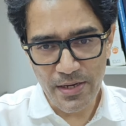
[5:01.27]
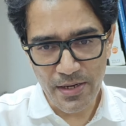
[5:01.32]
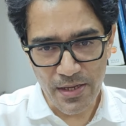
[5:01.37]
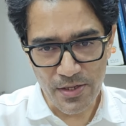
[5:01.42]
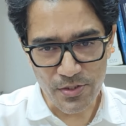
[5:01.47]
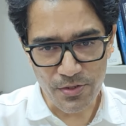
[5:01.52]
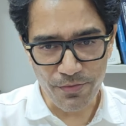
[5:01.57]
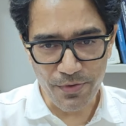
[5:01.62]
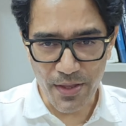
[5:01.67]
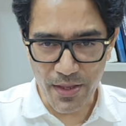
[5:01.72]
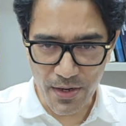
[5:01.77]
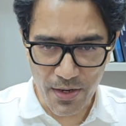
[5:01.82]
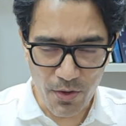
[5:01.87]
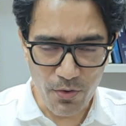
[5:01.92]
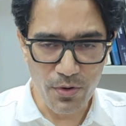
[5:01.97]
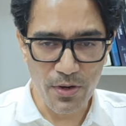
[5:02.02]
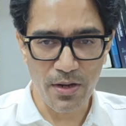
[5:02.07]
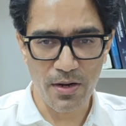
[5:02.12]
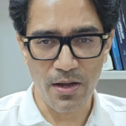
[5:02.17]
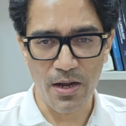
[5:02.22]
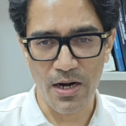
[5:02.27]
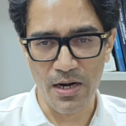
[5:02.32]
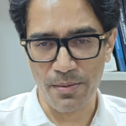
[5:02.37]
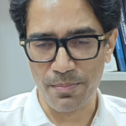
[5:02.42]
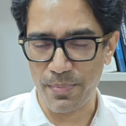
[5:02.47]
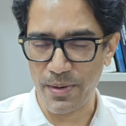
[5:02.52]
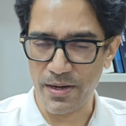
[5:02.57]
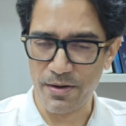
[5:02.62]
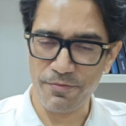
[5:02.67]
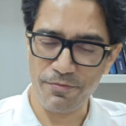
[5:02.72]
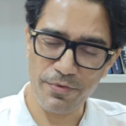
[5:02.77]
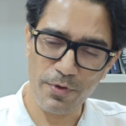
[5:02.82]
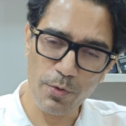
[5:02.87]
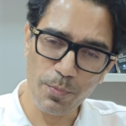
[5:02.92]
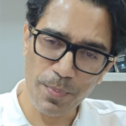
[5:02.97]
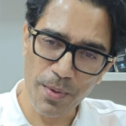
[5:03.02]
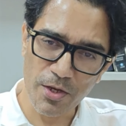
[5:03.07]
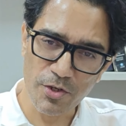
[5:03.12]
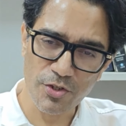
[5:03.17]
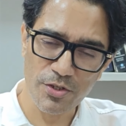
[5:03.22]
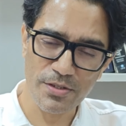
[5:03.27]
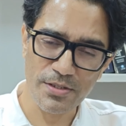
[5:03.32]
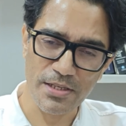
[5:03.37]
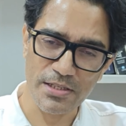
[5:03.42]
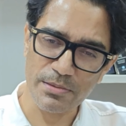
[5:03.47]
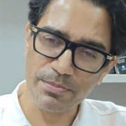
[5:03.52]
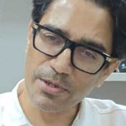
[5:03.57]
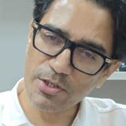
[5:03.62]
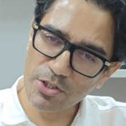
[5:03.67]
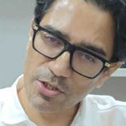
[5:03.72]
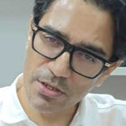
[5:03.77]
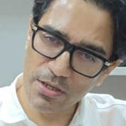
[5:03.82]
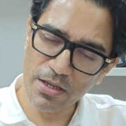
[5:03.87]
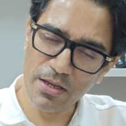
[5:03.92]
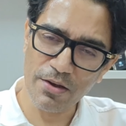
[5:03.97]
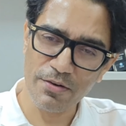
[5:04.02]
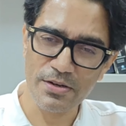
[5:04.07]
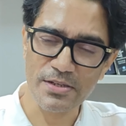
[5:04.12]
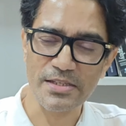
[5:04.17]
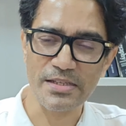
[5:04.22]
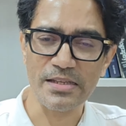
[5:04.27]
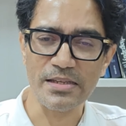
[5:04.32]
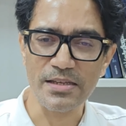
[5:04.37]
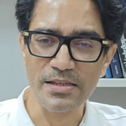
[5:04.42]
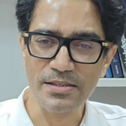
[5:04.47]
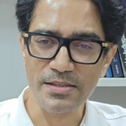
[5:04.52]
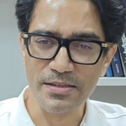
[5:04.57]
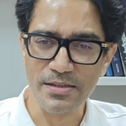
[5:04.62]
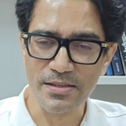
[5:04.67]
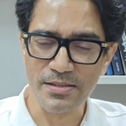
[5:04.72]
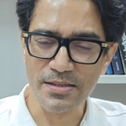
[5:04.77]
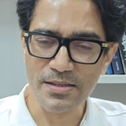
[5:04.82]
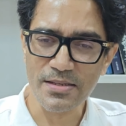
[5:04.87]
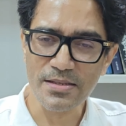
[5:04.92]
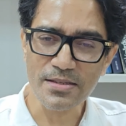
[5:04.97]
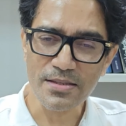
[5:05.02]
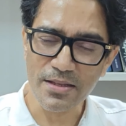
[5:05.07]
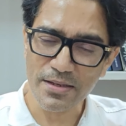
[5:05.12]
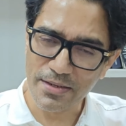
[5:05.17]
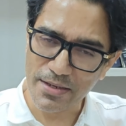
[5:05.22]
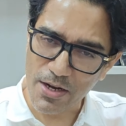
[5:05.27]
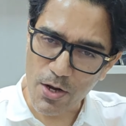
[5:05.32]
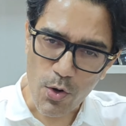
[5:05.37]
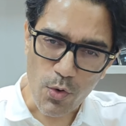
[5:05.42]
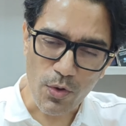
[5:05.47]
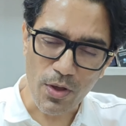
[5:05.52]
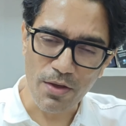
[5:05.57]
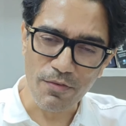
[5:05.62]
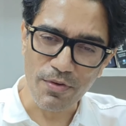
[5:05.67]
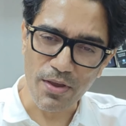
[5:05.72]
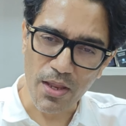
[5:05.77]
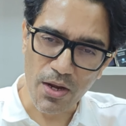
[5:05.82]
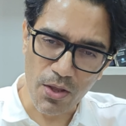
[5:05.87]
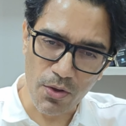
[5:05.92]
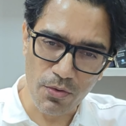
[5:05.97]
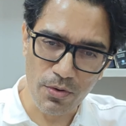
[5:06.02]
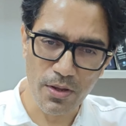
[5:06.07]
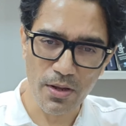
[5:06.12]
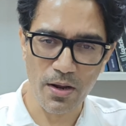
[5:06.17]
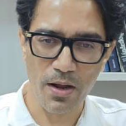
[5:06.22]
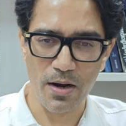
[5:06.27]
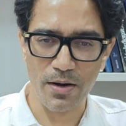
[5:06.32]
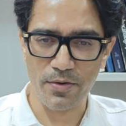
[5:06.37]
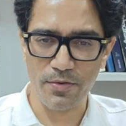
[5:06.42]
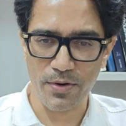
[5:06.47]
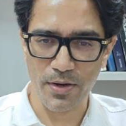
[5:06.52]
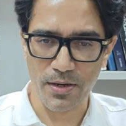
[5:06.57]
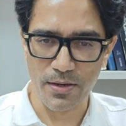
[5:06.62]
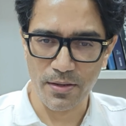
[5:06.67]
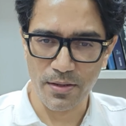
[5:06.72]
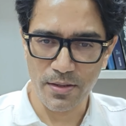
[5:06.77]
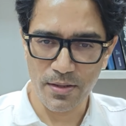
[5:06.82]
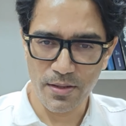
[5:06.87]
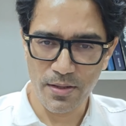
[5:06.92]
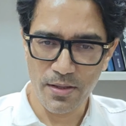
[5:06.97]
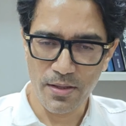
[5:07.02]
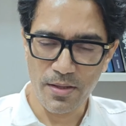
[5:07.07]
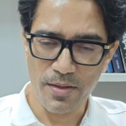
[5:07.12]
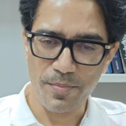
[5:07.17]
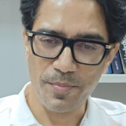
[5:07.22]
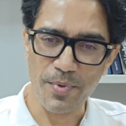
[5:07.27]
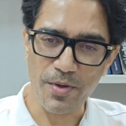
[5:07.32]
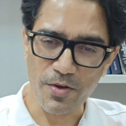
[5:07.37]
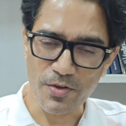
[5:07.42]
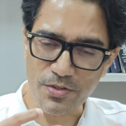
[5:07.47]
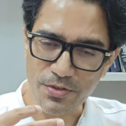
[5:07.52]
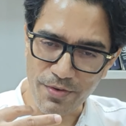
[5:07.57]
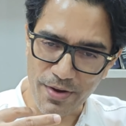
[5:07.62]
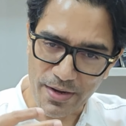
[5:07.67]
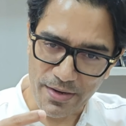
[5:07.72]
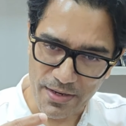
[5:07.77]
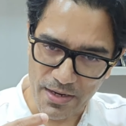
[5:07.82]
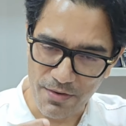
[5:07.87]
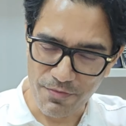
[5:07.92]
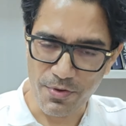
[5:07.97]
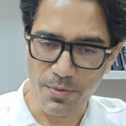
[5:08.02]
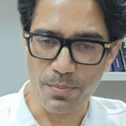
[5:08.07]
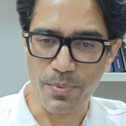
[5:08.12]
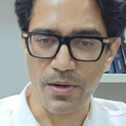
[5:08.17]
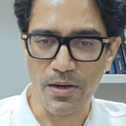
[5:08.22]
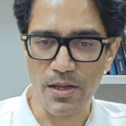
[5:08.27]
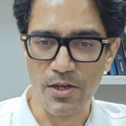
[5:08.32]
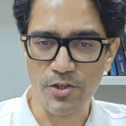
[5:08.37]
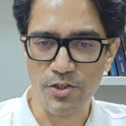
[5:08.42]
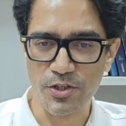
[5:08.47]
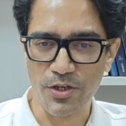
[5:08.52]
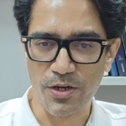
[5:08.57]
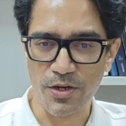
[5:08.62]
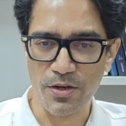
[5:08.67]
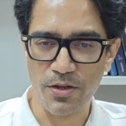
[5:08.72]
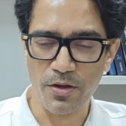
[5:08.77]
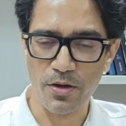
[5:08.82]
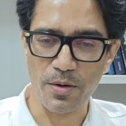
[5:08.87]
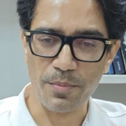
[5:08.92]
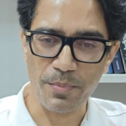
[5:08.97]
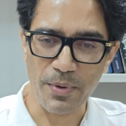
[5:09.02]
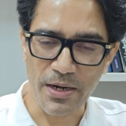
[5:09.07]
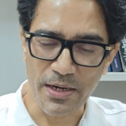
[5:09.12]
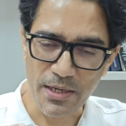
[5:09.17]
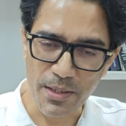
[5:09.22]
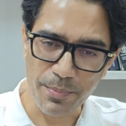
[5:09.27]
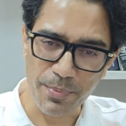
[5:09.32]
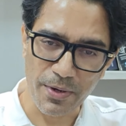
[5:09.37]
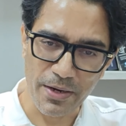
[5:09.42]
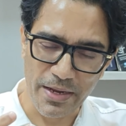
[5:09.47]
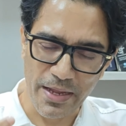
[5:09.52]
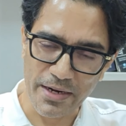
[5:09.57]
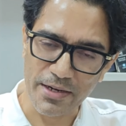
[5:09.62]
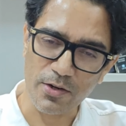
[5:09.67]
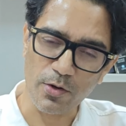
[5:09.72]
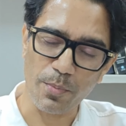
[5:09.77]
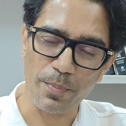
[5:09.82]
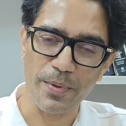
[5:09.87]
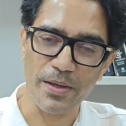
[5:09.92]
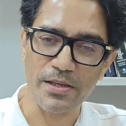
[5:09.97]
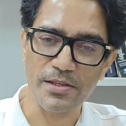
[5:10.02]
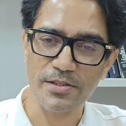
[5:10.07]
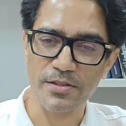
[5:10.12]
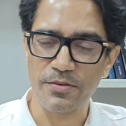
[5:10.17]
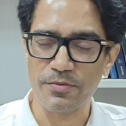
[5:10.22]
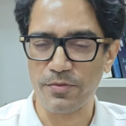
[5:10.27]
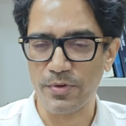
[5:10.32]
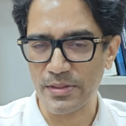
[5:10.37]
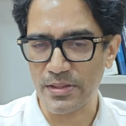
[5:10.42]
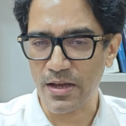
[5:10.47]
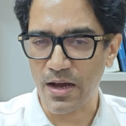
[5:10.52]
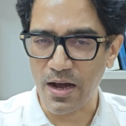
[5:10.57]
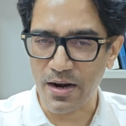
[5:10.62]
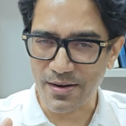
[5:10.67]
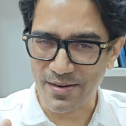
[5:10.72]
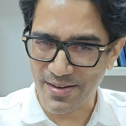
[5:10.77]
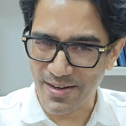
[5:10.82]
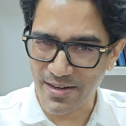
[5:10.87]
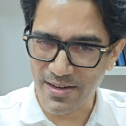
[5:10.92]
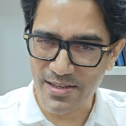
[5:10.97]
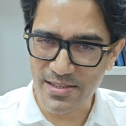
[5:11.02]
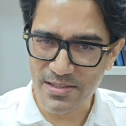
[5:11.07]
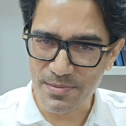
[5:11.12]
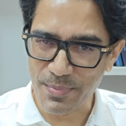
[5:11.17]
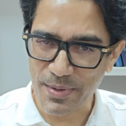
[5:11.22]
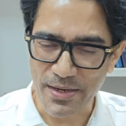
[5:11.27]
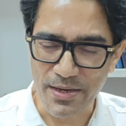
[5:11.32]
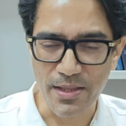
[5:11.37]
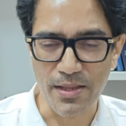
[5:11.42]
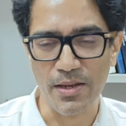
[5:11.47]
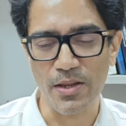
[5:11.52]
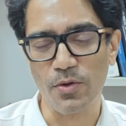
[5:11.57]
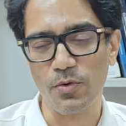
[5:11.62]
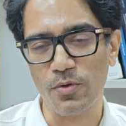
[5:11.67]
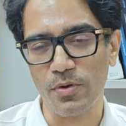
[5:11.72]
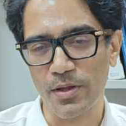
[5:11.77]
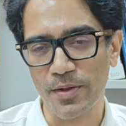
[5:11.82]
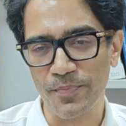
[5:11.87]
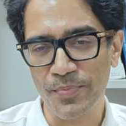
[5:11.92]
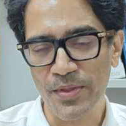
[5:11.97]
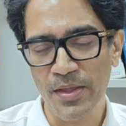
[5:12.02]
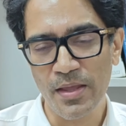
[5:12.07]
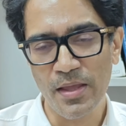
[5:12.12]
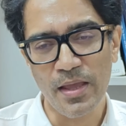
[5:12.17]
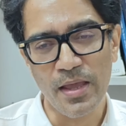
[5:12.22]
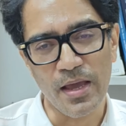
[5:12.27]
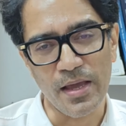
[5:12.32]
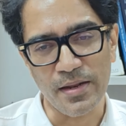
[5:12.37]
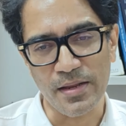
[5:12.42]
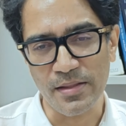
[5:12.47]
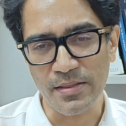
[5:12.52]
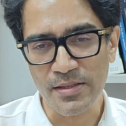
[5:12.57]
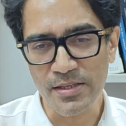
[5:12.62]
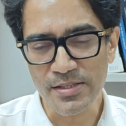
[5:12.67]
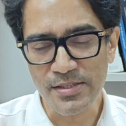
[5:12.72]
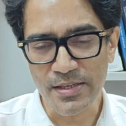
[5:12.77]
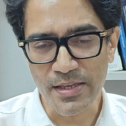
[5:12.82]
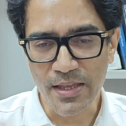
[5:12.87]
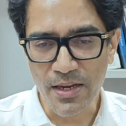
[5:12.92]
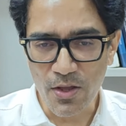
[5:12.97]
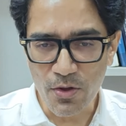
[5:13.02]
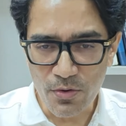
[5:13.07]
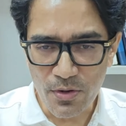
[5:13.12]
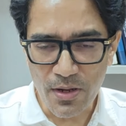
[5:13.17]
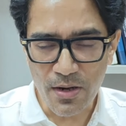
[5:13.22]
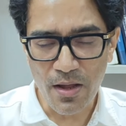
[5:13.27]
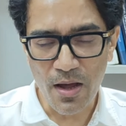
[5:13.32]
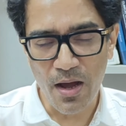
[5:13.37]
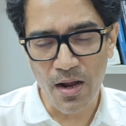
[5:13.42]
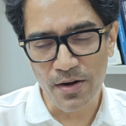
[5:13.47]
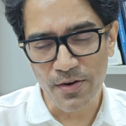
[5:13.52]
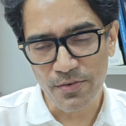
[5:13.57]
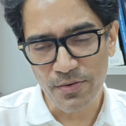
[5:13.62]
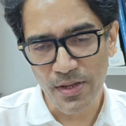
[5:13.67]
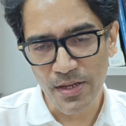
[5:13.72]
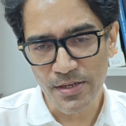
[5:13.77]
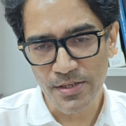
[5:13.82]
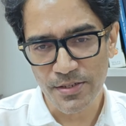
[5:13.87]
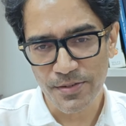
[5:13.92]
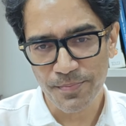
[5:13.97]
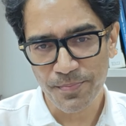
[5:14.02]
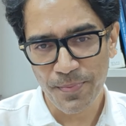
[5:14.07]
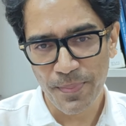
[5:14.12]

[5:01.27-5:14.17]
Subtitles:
in case of irregular heartbeat, few patients, especially our senior citizens, they tend to have irregular heart rate because of atrial fibrillation or multiple ectopics when the heart rate is bit irregular. And in this irregular heart rate,